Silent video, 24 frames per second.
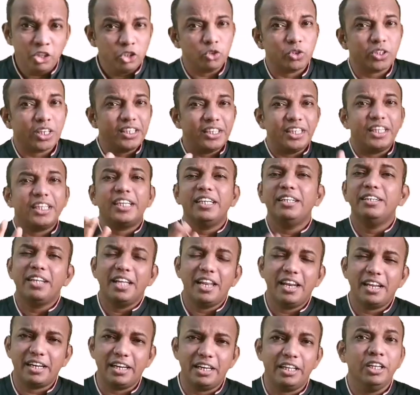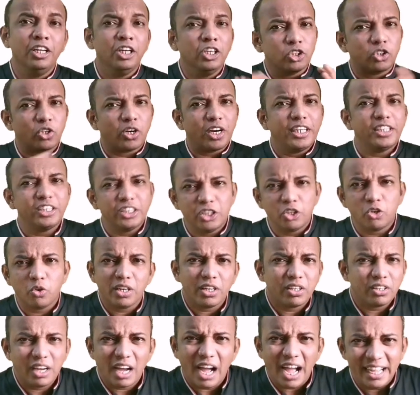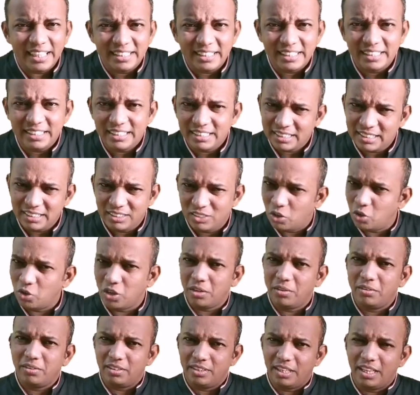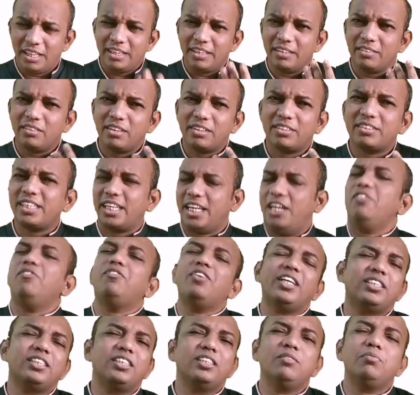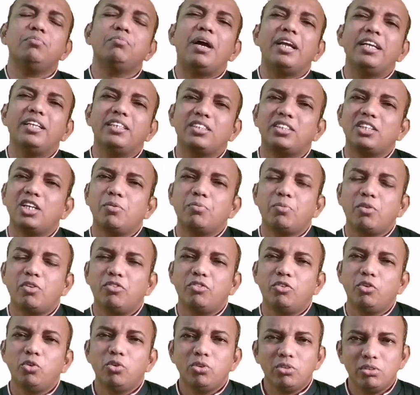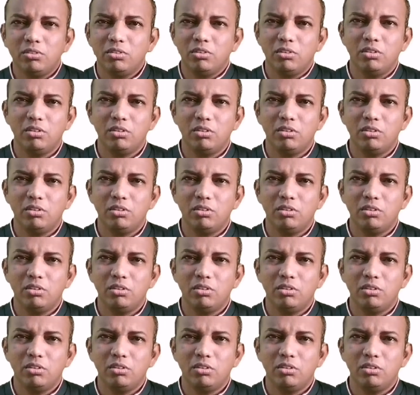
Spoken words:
You can take it directly. So write 0 as it is. Okay, then second fraction, minus 3 upon 4.